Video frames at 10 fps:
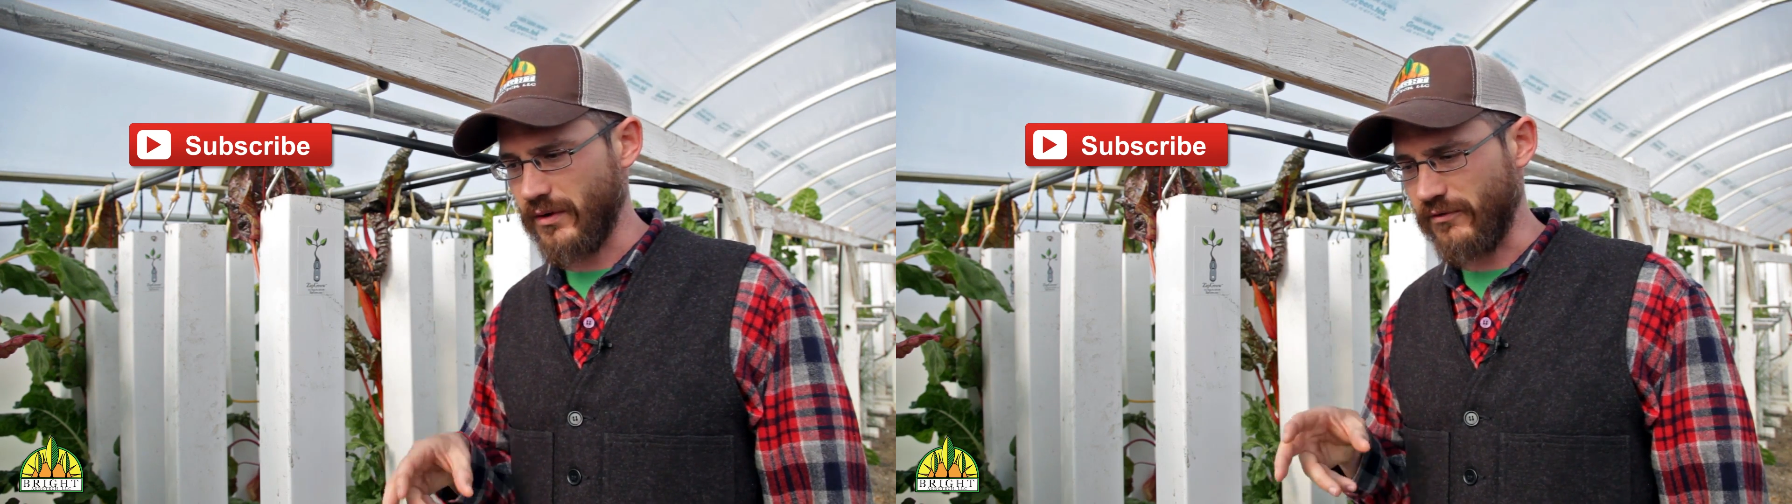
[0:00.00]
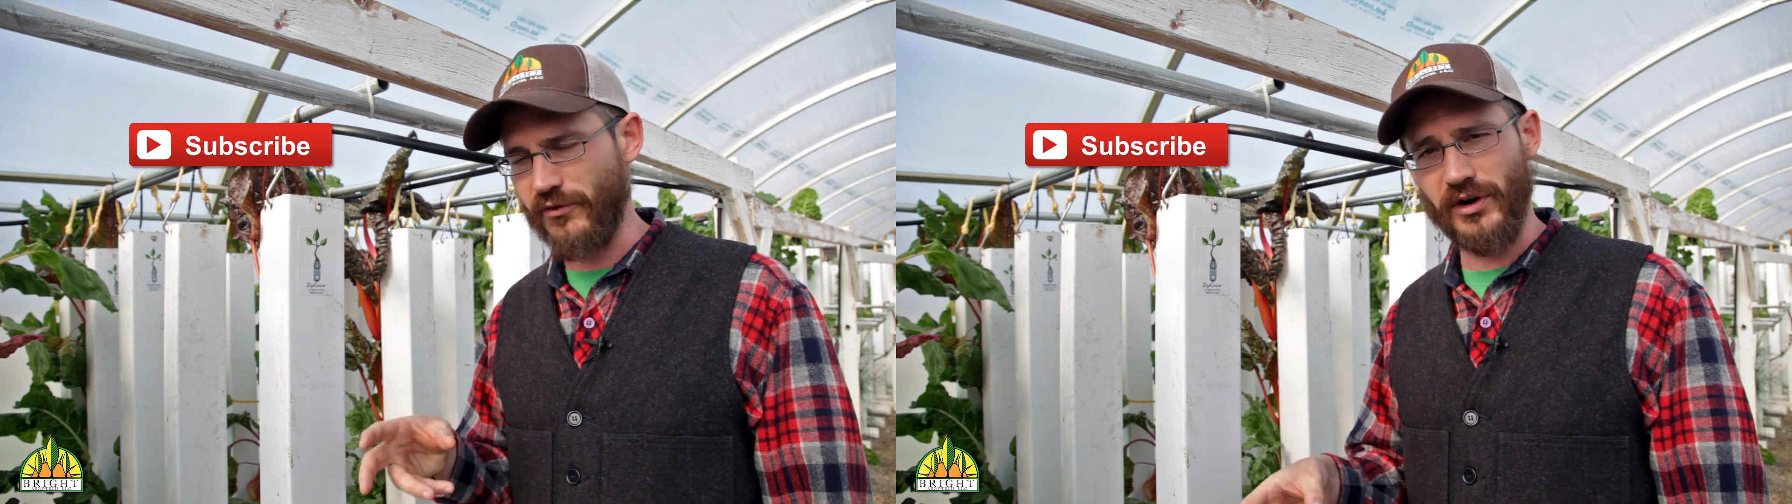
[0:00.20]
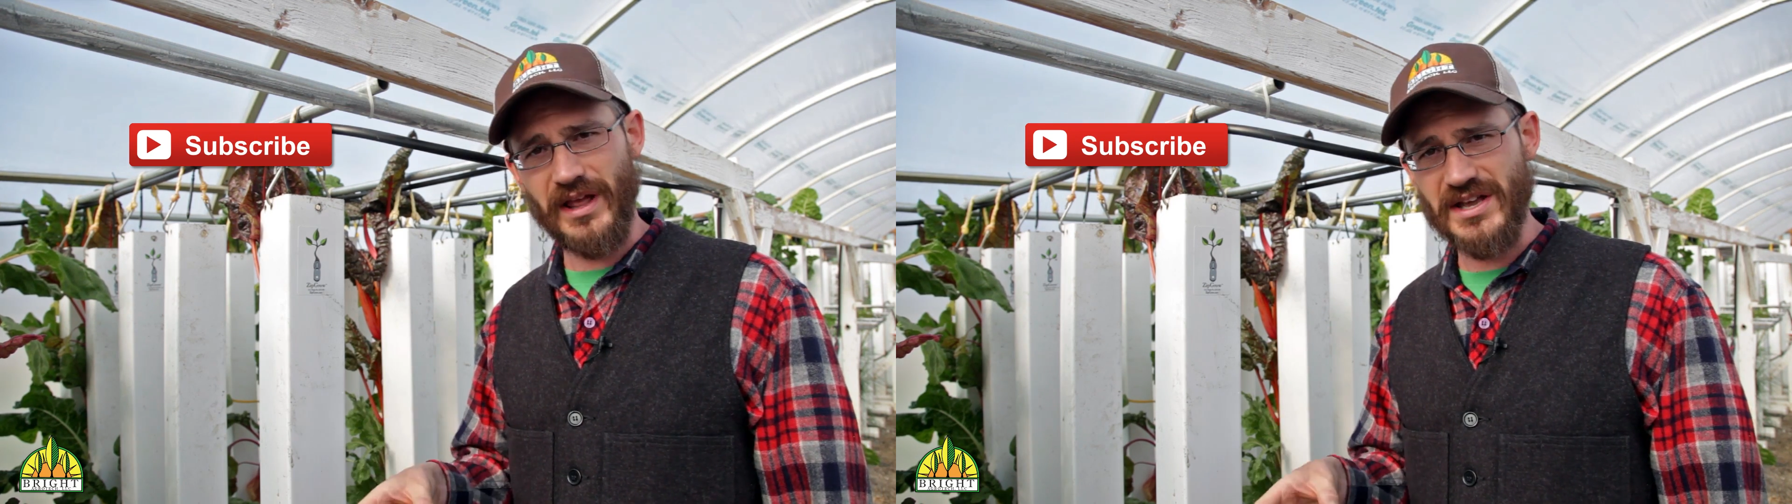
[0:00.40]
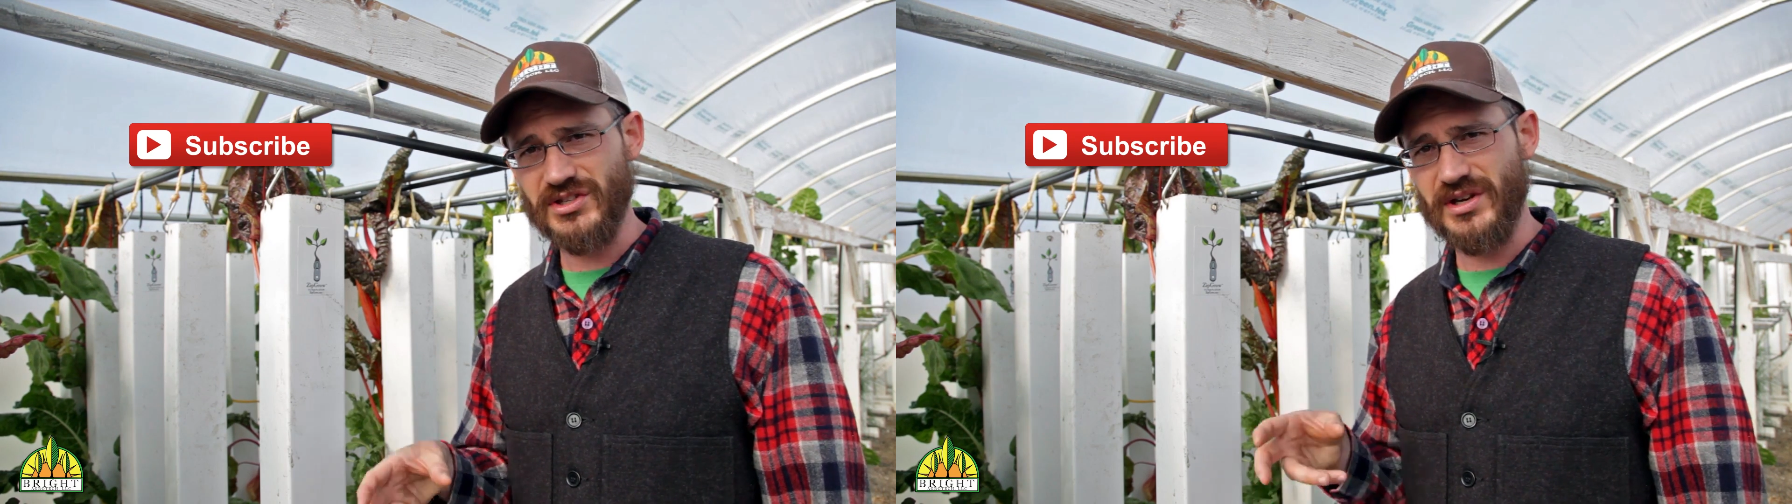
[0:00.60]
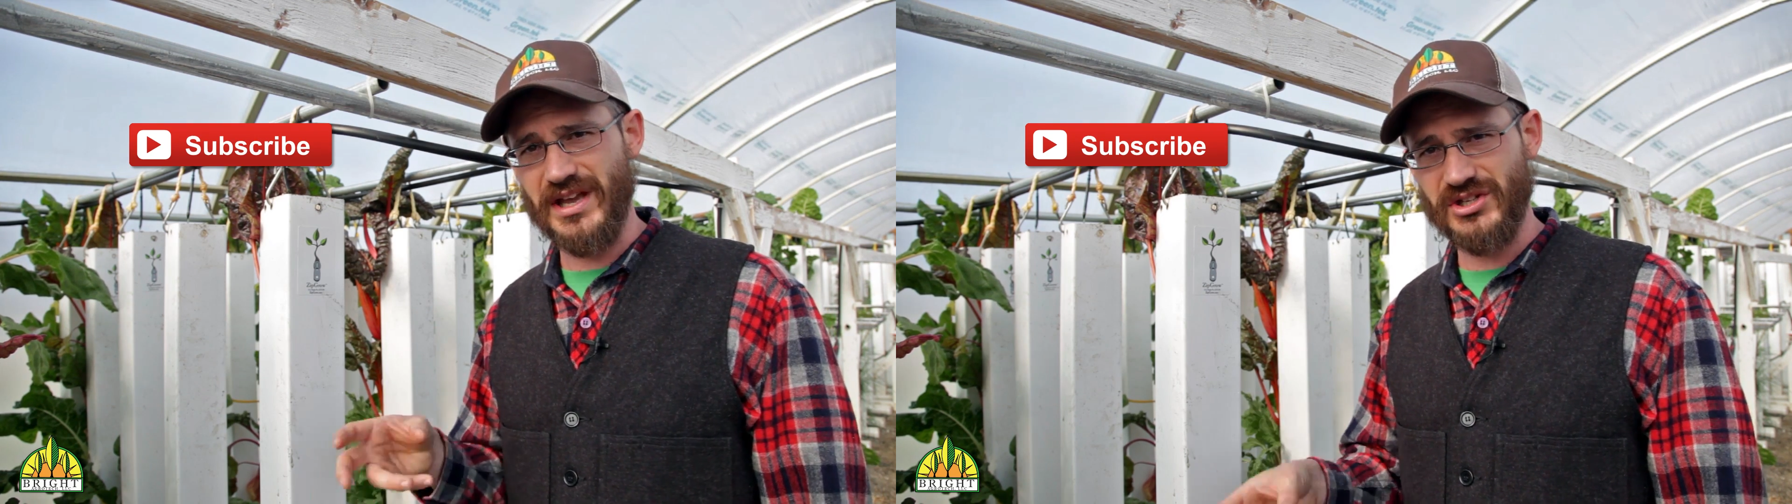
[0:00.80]
of,
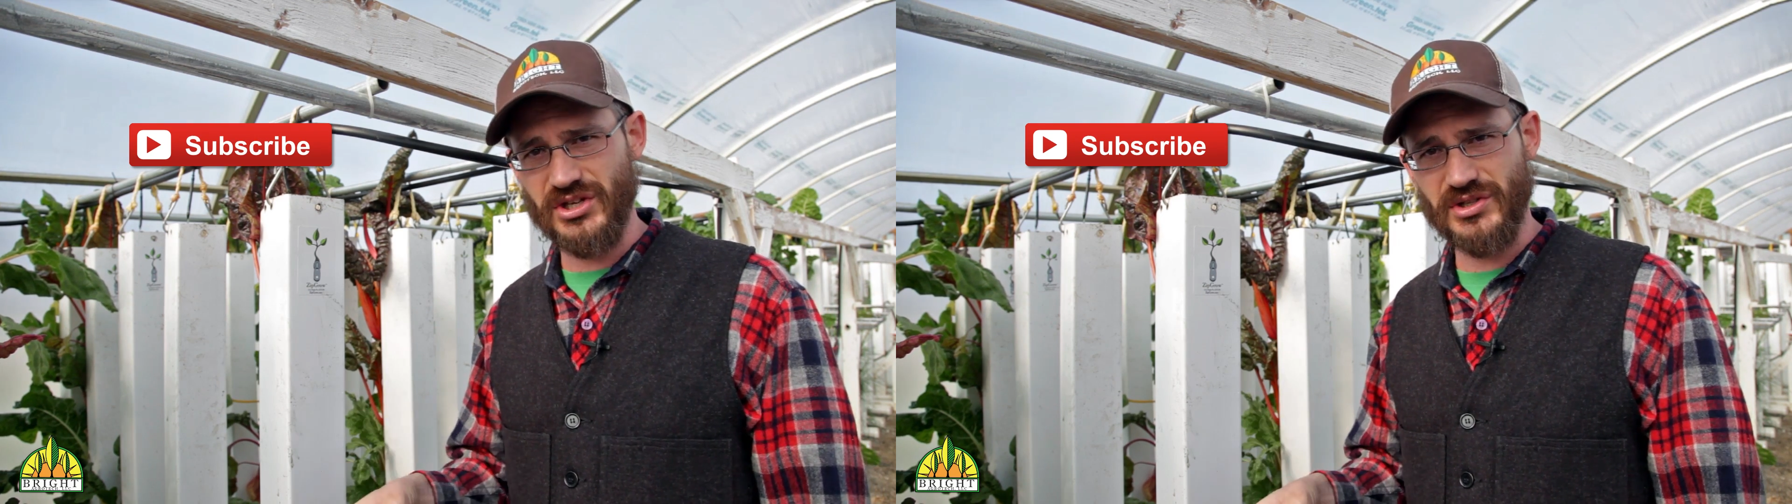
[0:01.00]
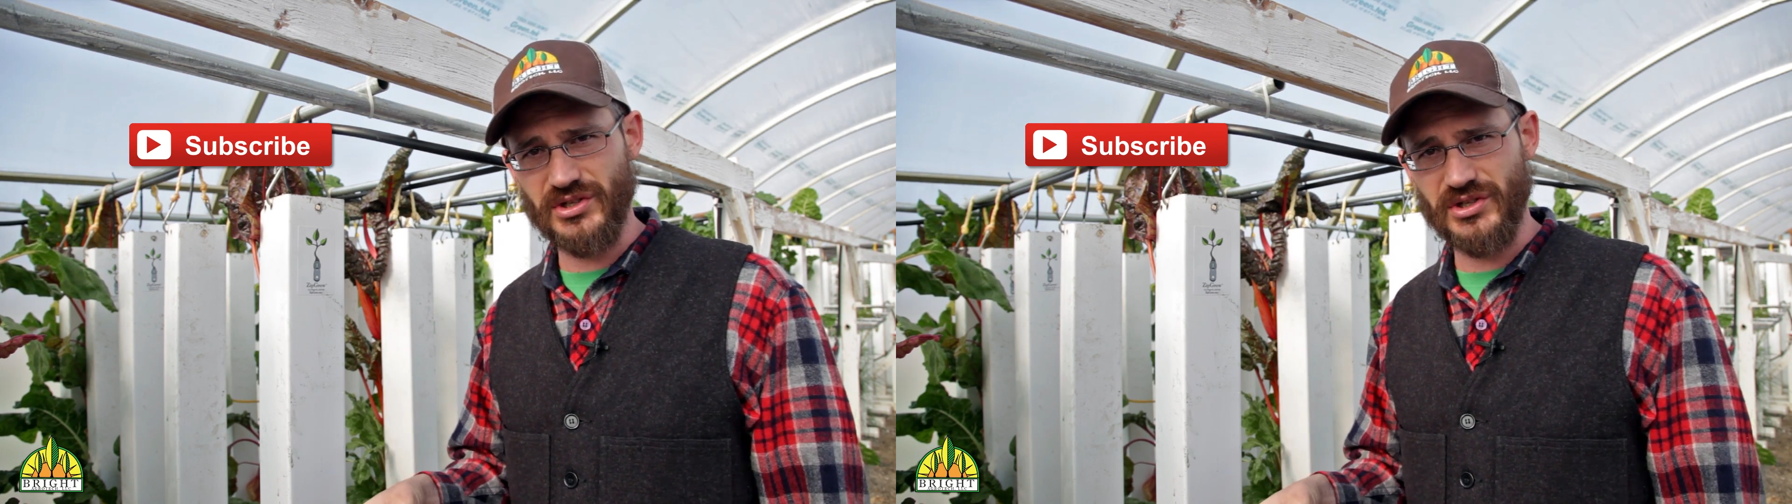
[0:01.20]
fertilizer into your